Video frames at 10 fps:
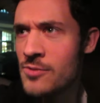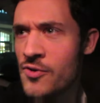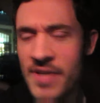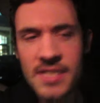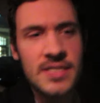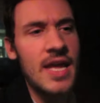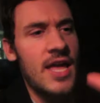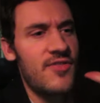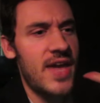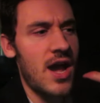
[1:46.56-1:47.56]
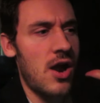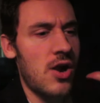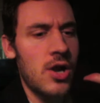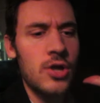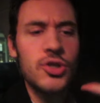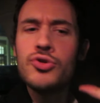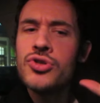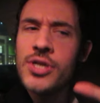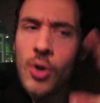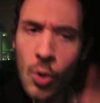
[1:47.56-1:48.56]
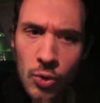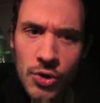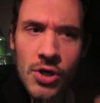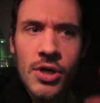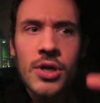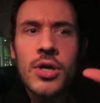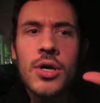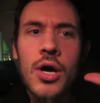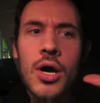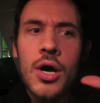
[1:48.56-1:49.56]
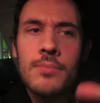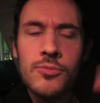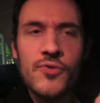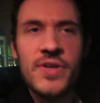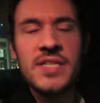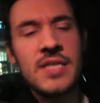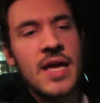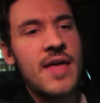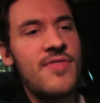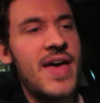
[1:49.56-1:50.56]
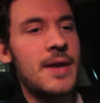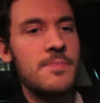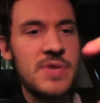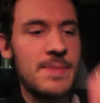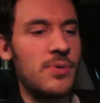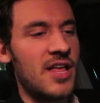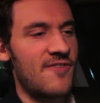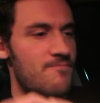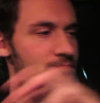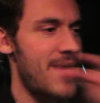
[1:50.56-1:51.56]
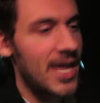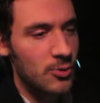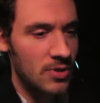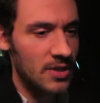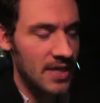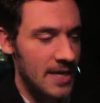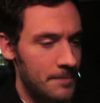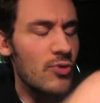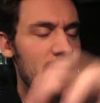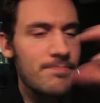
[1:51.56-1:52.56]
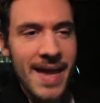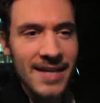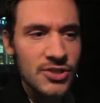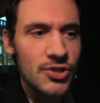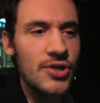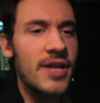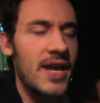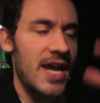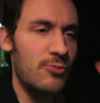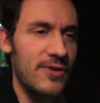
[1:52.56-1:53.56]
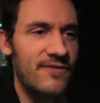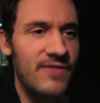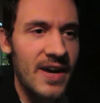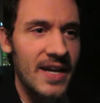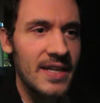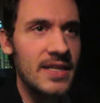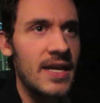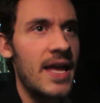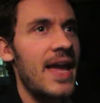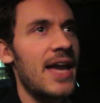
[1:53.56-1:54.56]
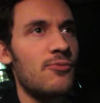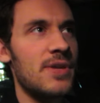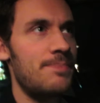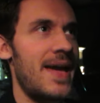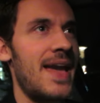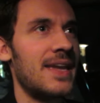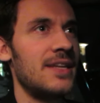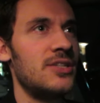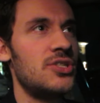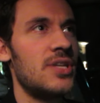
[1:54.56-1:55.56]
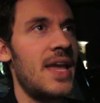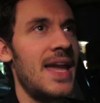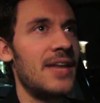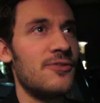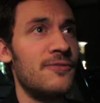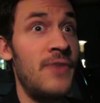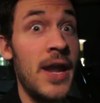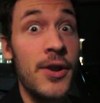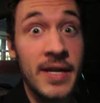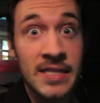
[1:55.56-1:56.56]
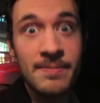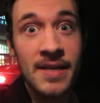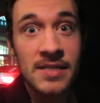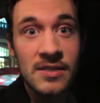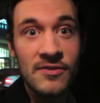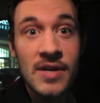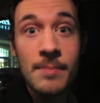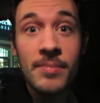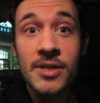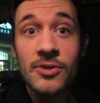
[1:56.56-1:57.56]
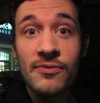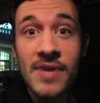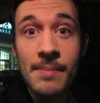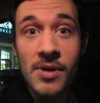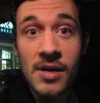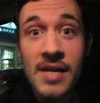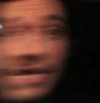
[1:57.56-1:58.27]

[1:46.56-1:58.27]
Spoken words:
movies. They are usually older movies that people have manually remastered and refined and repackaged. And they're very expensive. But in November,